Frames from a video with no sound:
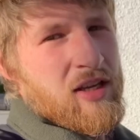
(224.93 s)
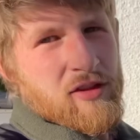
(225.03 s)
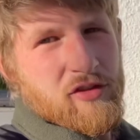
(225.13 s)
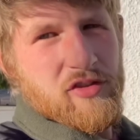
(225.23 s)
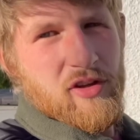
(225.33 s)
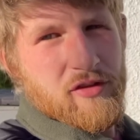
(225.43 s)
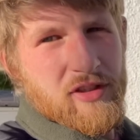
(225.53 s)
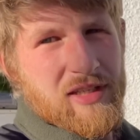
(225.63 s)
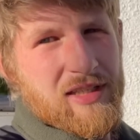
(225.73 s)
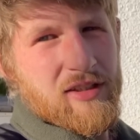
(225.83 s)
There's
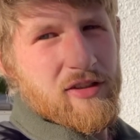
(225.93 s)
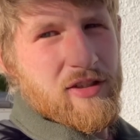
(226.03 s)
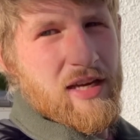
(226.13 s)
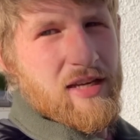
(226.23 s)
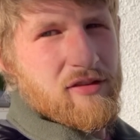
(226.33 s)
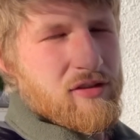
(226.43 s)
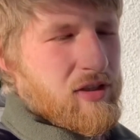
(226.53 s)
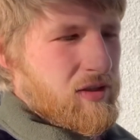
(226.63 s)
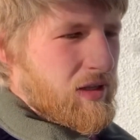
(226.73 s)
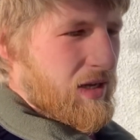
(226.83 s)
nothing clear
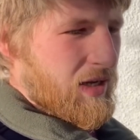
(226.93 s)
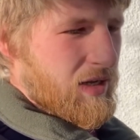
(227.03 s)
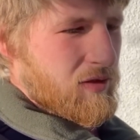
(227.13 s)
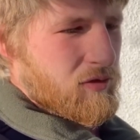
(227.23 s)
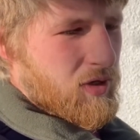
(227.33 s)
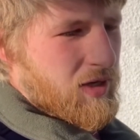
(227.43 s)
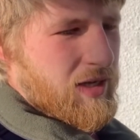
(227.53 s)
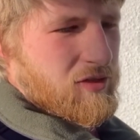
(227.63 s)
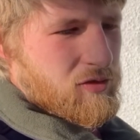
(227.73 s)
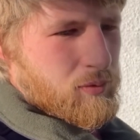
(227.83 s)
in that
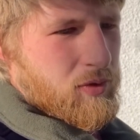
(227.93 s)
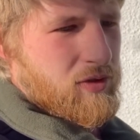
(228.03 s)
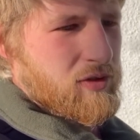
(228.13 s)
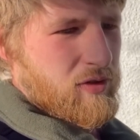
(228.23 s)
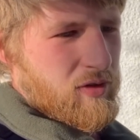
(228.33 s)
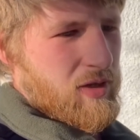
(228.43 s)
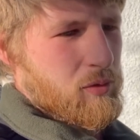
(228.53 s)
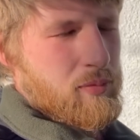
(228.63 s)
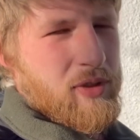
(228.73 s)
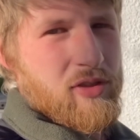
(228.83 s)
exit wound that
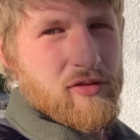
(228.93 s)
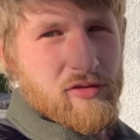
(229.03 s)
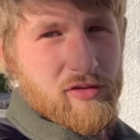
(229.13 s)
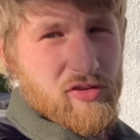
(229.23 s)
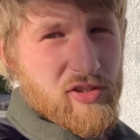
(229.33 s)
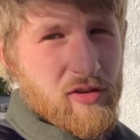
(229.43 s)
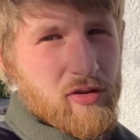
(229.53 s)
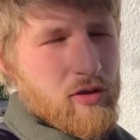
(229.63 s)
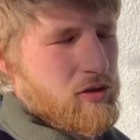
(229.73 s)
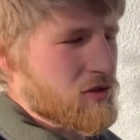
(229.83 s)
would be still
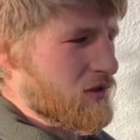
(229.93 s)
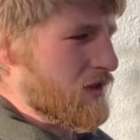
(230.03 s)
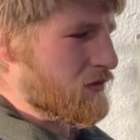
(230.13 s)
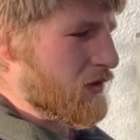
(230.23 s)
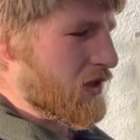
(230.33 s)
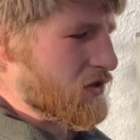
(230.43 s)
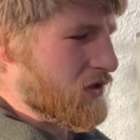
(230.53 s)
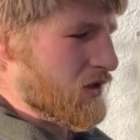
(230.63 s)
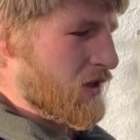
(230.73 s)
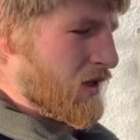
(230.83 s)
causing the
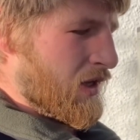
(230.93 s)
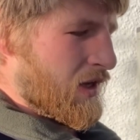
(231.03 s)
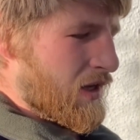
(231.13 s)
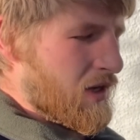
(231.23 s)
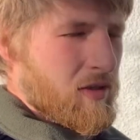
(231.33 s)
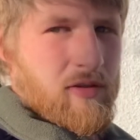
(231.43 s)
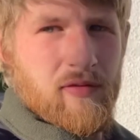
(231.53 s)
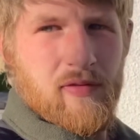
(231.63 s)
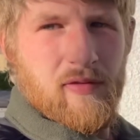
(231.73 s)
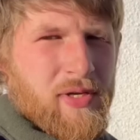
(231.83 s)
infection.
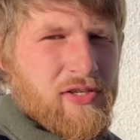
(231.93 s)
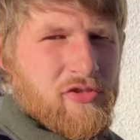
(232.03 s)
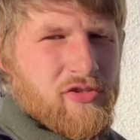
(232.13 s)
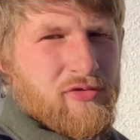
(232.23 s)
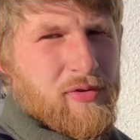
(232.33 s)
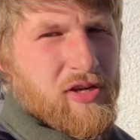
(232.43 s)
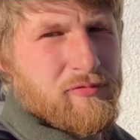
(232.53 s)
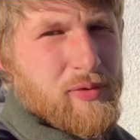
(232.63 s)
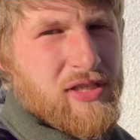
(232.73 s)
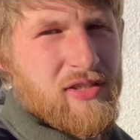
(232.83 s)
It may just
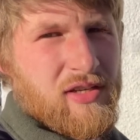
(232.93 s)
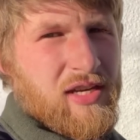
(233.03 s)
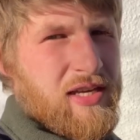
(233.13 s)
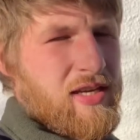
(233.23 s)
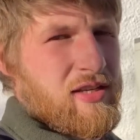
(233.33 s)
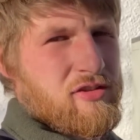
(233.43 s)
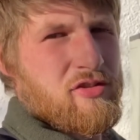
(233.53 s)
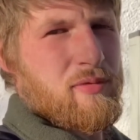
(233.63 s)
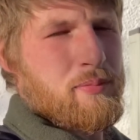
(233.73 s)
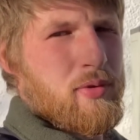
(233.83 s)
have been a
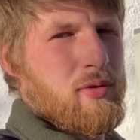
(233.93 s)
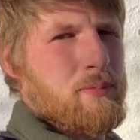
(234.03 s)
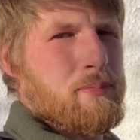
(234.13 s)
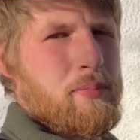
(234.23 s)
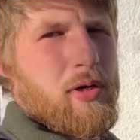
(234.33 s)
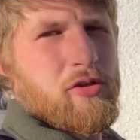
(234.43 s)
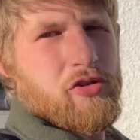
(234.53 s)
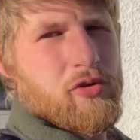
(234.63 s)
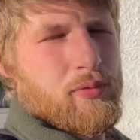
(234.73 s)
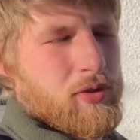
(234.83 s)
simple
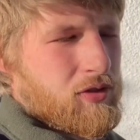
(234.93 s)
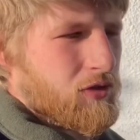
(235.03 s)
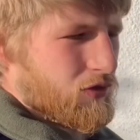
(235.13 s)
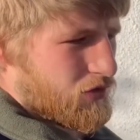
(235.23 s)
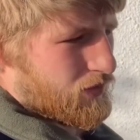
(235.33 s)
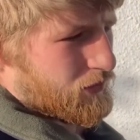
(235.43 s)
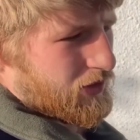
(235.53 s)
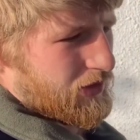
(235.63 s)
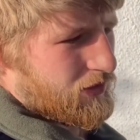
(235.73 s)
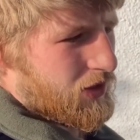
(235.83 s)
puncture wound or
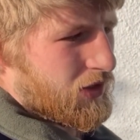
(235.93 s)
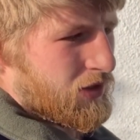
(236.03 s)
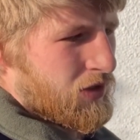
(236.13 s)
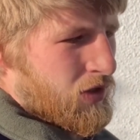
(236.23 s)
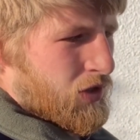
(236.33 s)
something like that.